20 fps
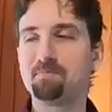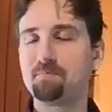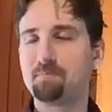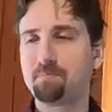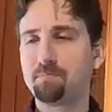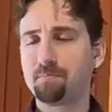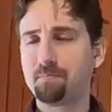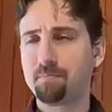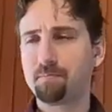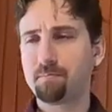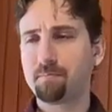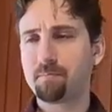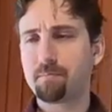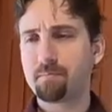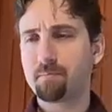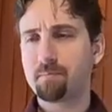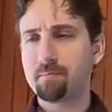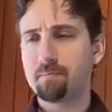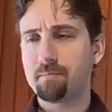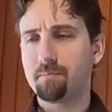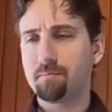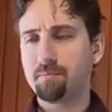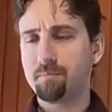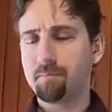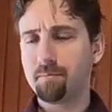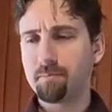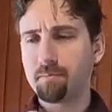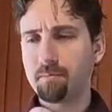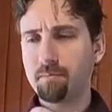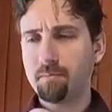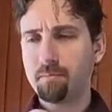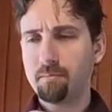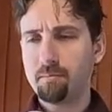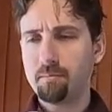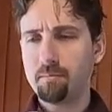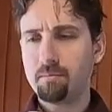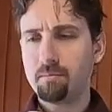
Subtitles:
(silence)